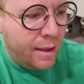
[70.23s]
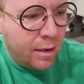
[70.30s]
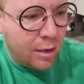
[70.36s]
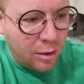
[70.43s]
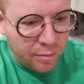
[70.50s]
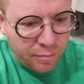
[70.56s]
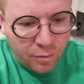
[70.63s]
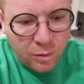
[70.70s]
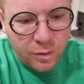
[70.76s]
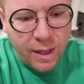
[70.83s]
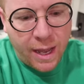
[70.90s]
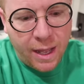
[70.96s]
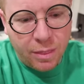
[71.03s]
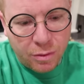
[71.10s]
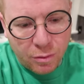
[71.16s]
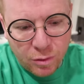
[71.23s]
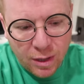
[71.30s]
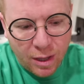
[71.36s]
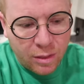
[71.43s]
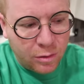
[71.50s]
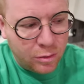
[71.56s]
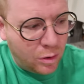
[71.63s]
I'm gonna fold that, throw the
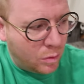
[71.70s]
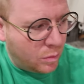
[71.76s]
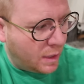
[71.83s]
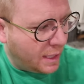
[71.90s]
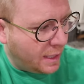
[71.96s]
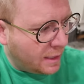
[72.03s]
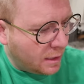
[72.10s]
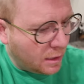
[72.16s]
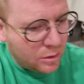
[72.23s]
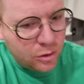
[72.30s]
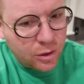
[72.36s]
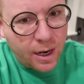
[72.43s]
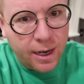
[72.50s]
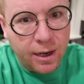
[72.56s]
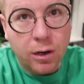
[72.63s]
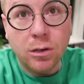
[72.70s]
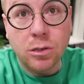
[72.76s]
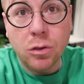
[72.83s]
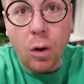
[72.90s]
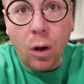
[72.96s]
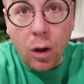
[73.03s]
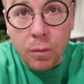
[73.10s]
other load into the dryer.
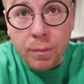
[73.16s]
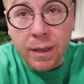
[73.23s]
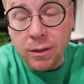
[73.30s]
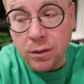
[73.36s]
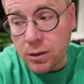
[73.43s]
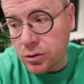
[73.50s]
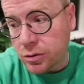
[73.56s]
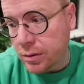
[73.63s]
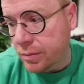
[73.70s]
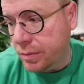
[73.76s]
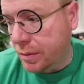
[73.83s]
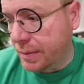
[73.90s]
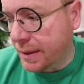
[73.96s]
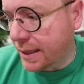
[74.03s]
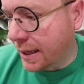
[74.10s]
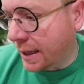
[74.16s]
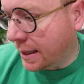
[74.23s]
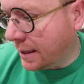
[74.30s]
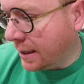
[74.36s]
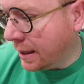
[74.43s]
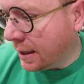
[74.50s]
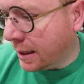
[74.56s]
So all my laundry will be
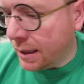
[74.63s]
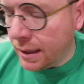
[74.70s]
done.